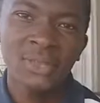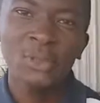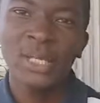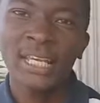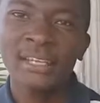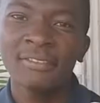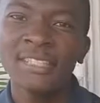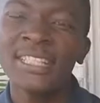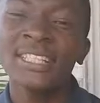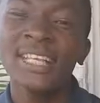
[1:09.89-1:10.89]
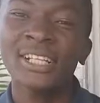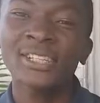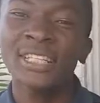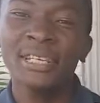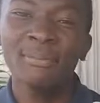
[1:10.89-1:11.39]
Okay, C is
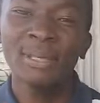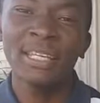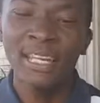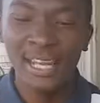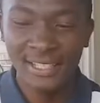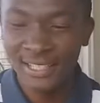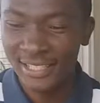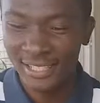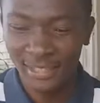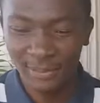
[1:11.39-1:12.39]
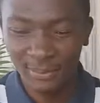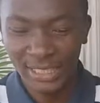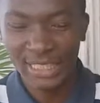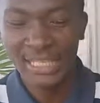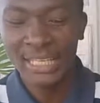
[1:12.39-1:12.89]
actually a beginner's
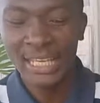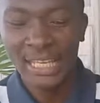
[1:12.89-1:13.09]
key.